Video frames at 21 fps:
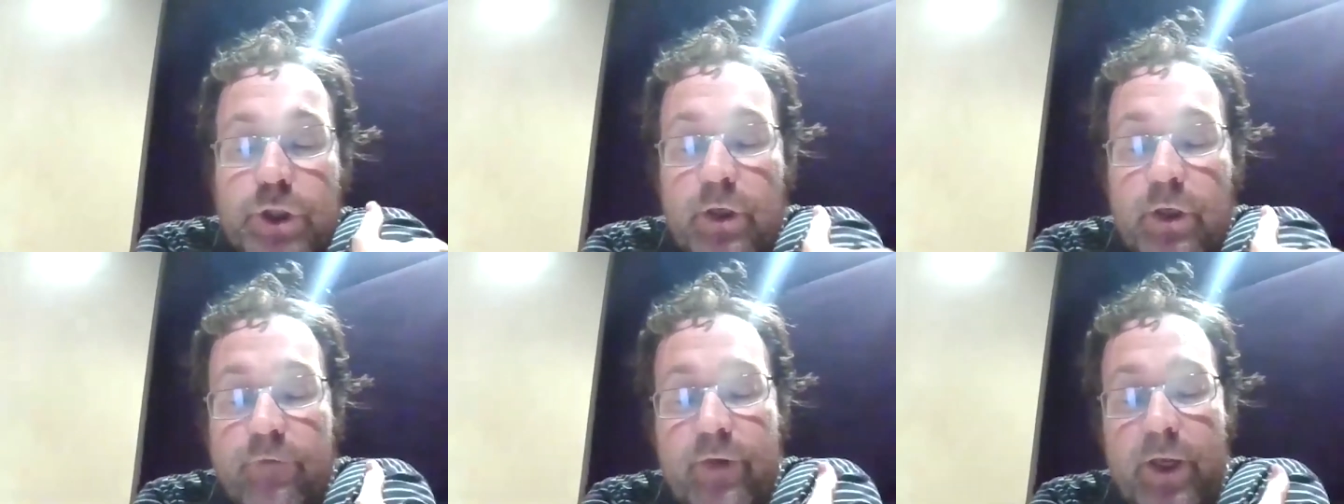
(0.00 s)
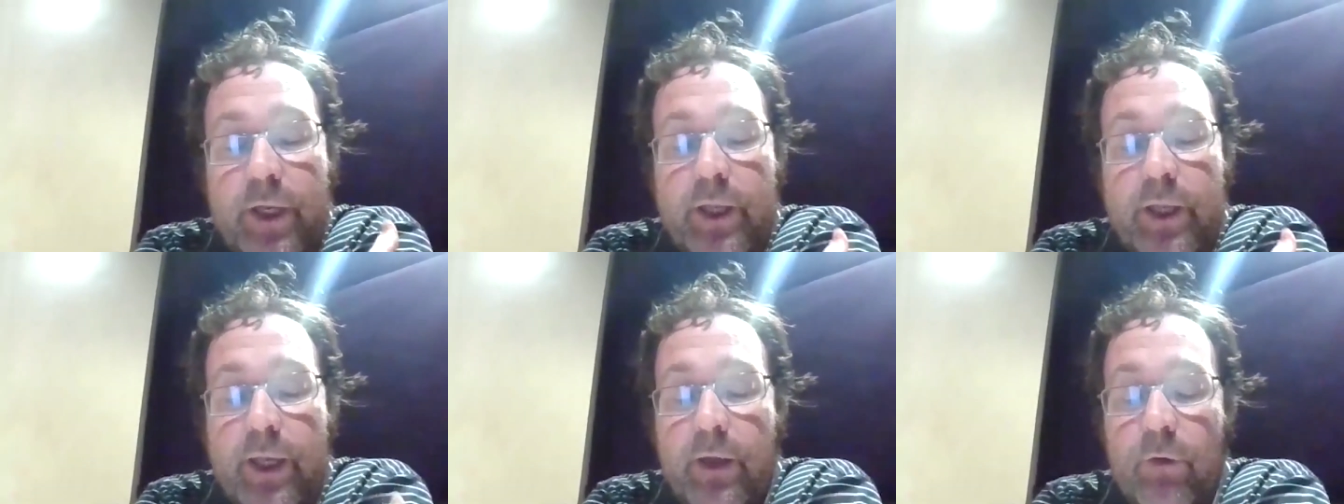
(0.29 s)

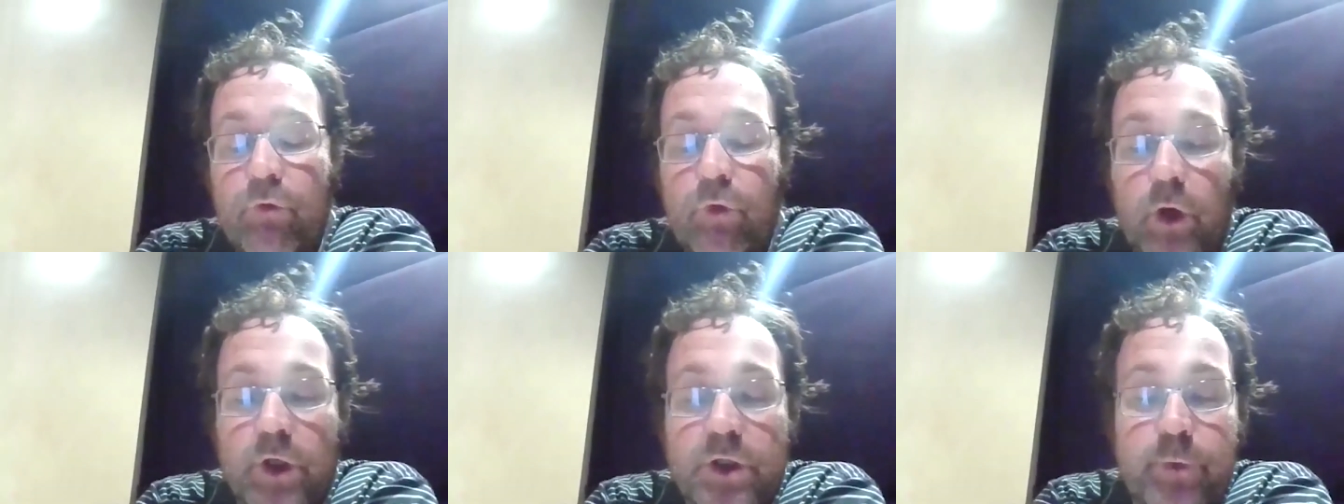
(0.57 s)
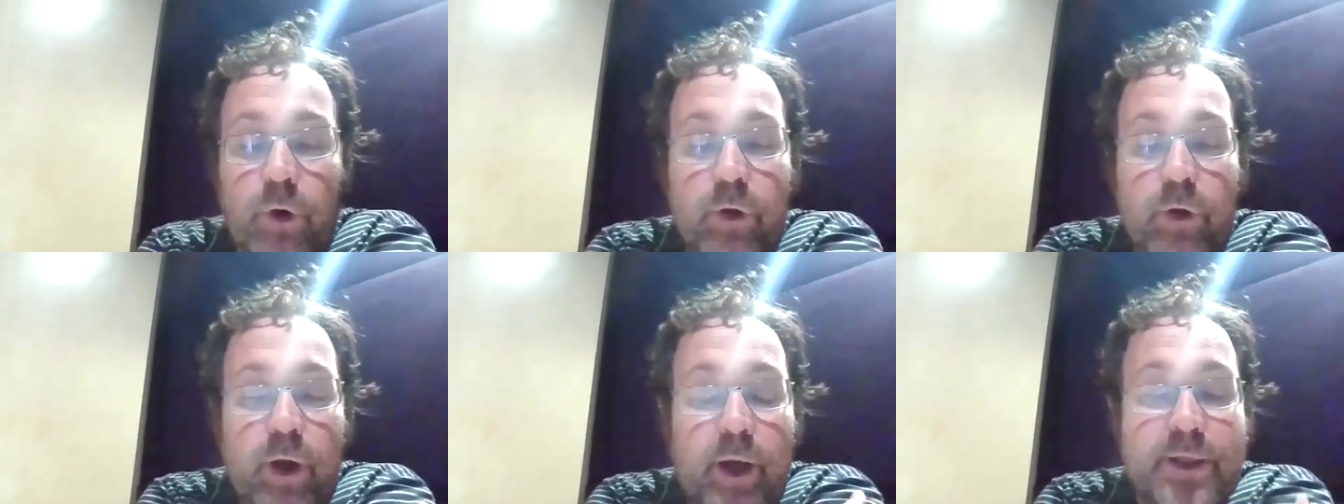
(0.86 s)
Navidi and Ross
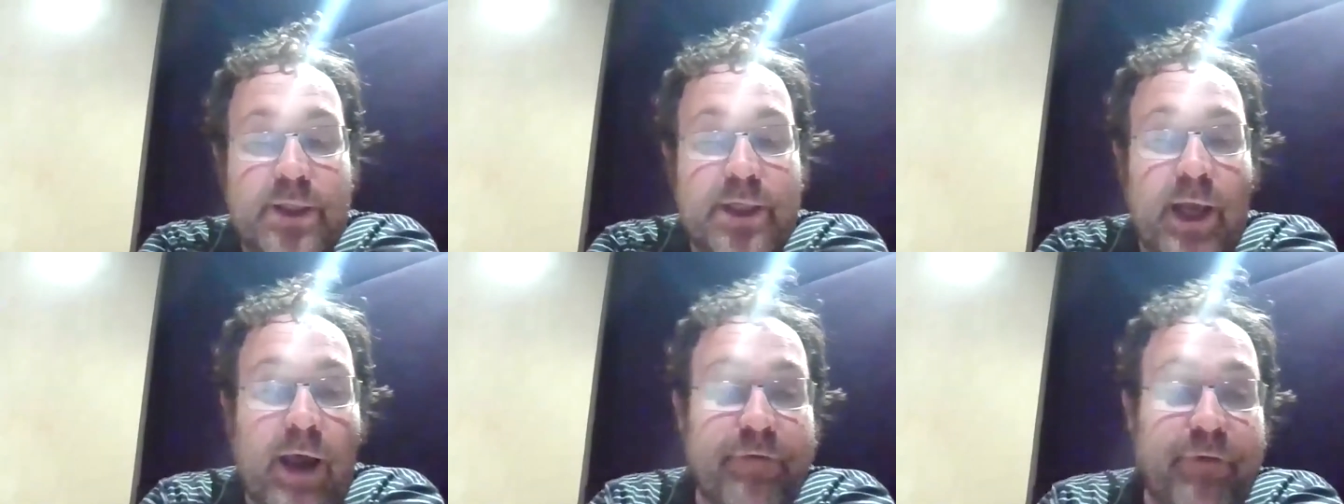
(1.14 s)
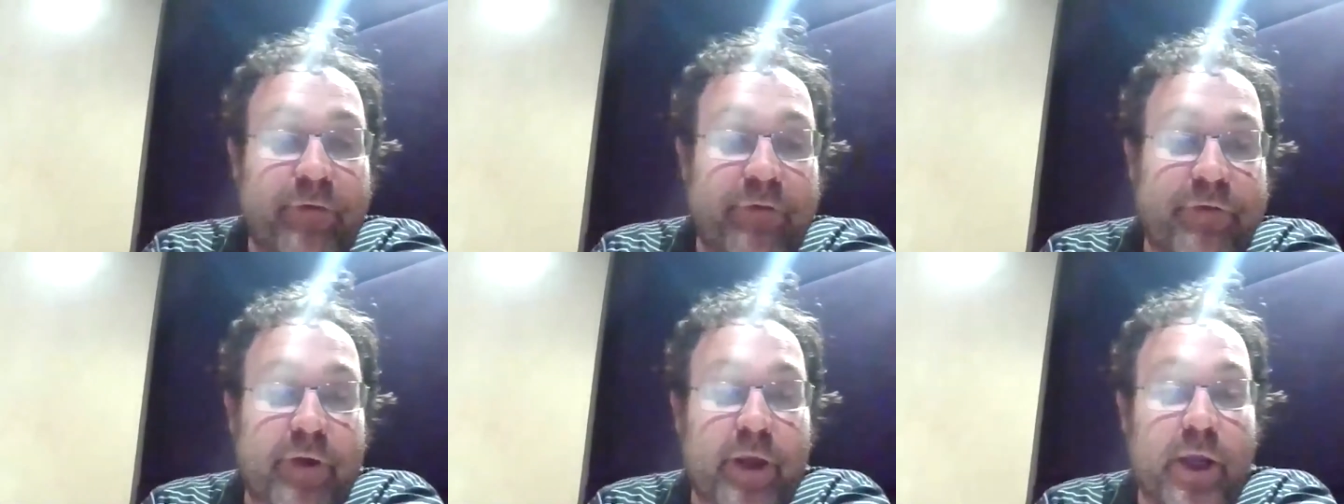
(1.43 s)
Moriarty haven't
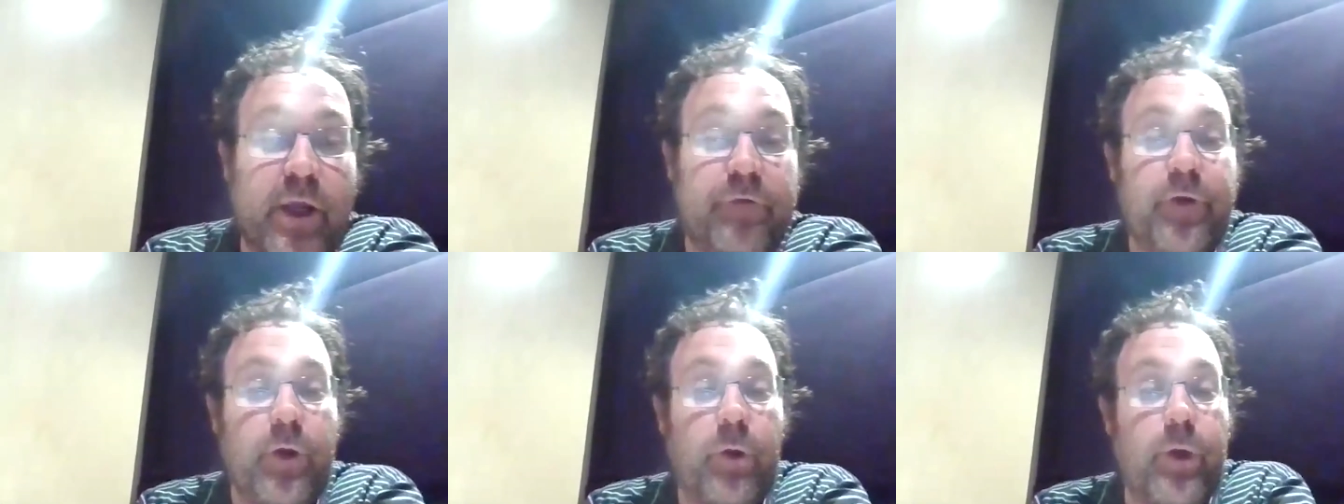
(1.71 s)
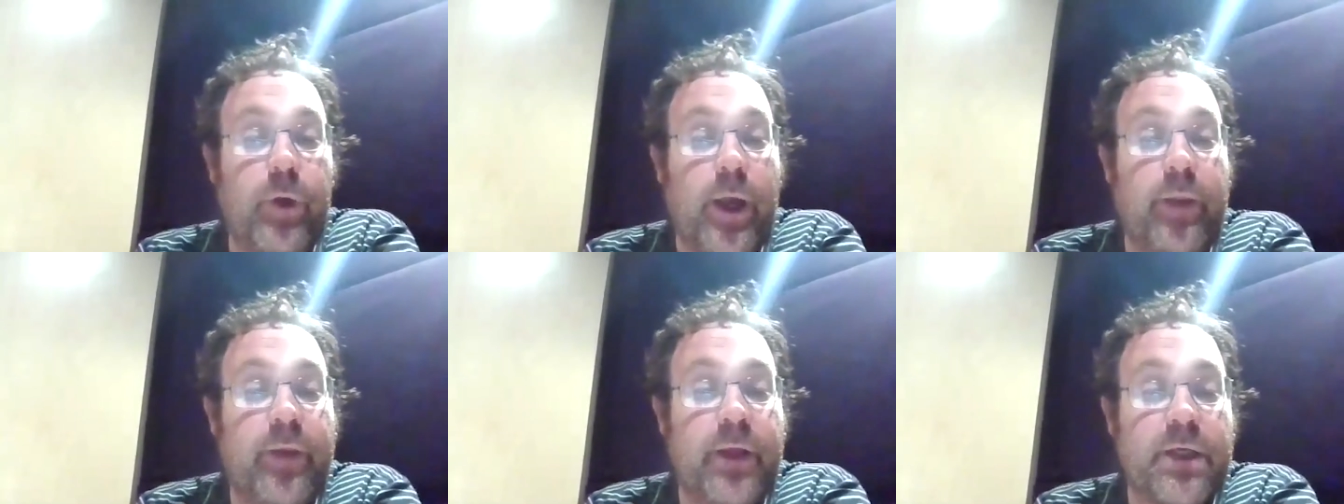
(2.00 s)
figured for you
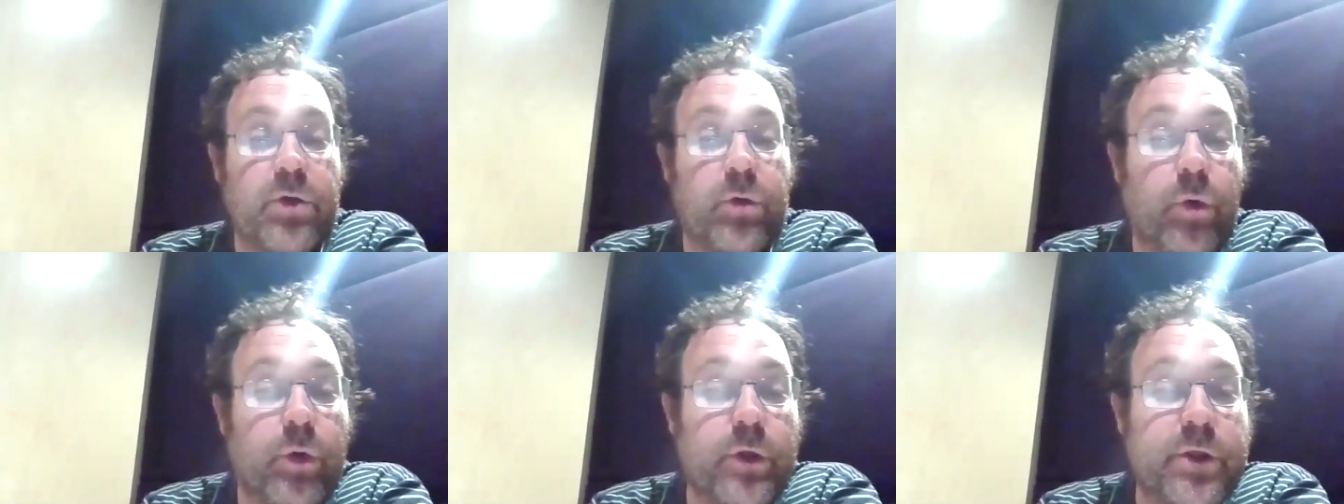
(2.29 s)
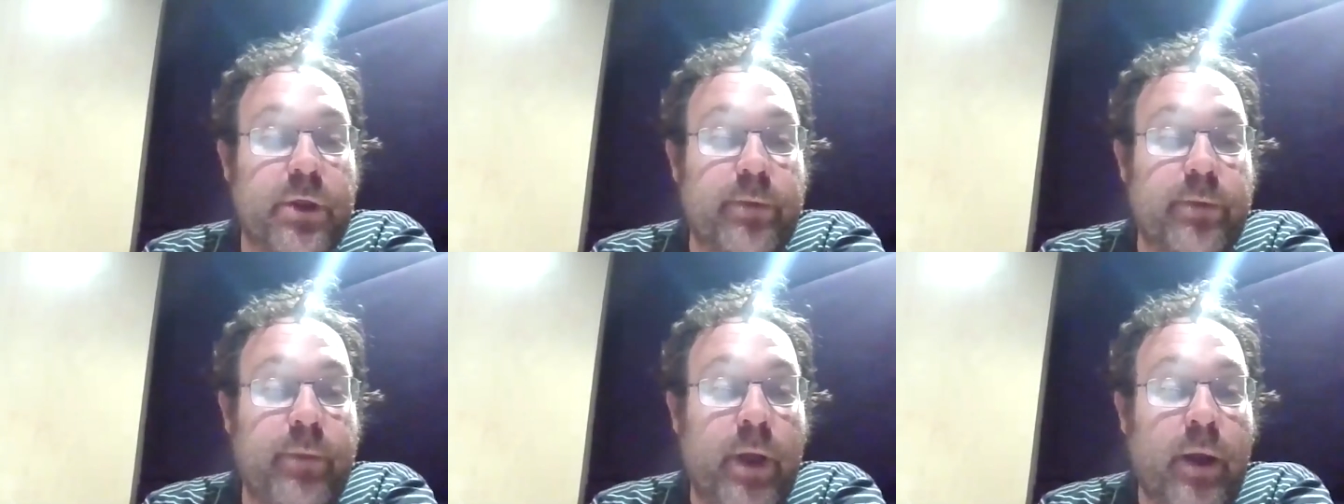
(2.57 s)
yet this
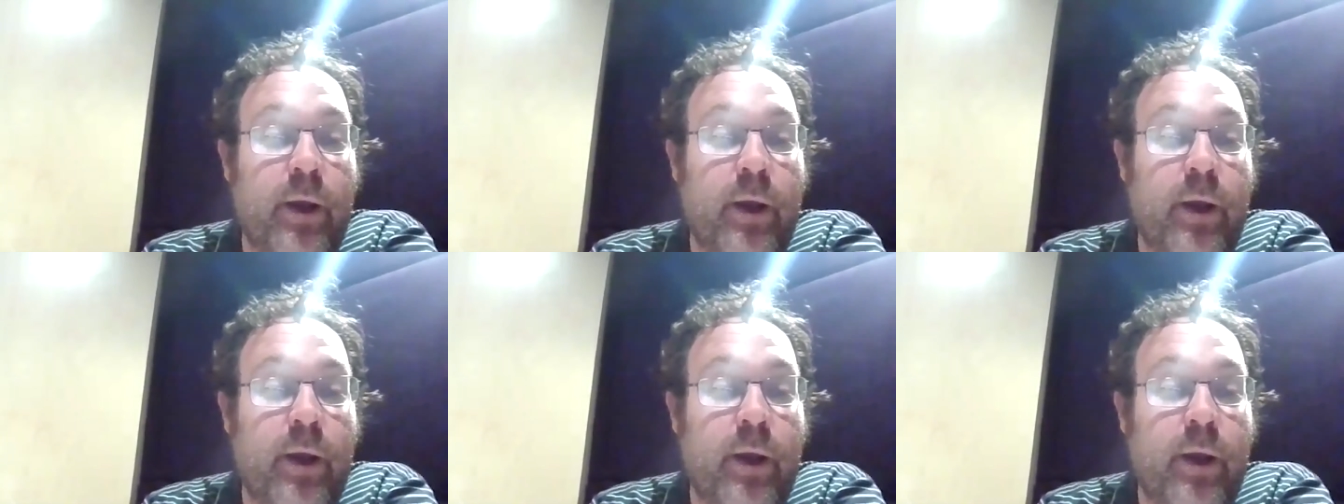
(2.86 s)
autumn.